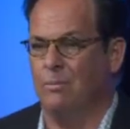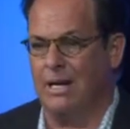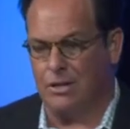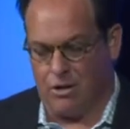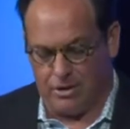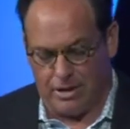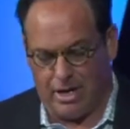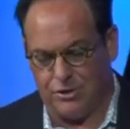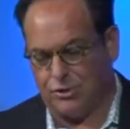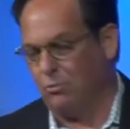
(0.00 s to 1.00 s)
my daughter in
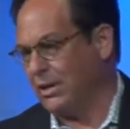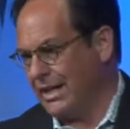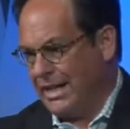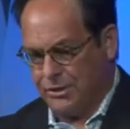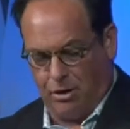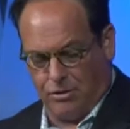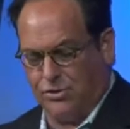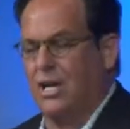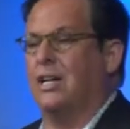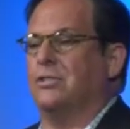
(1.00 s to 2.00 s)
high school, we're going to get to all the
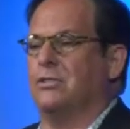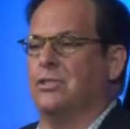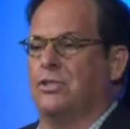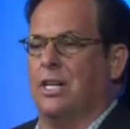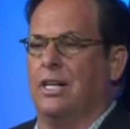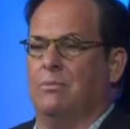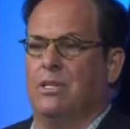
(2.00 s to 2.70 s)
science here in just a second,